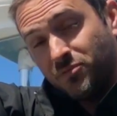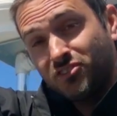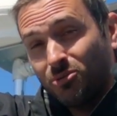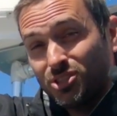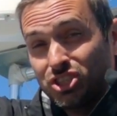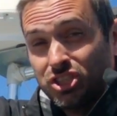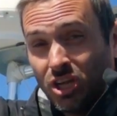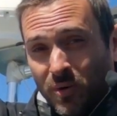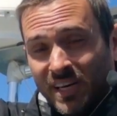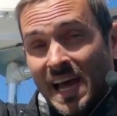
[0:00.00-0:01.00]
So we're
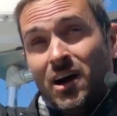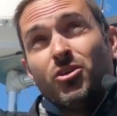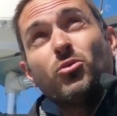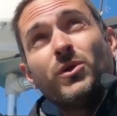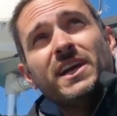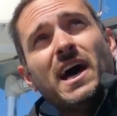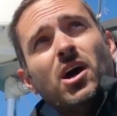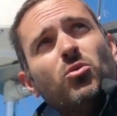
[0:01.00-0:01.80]
slowing down. Right now,